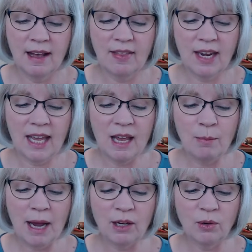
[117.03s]
that he
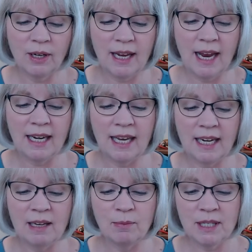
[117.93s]
might create in
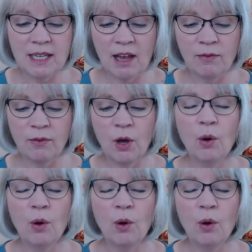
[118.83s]
himself